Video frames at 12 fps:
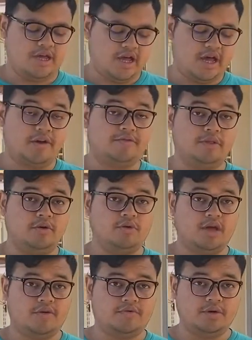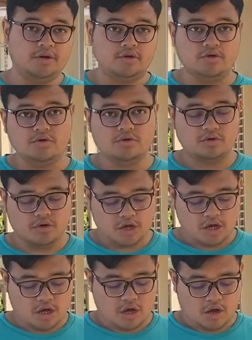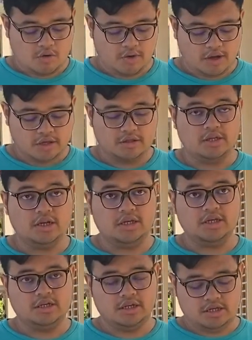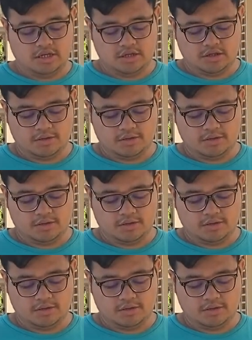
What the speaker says: After we have know where is the leak is,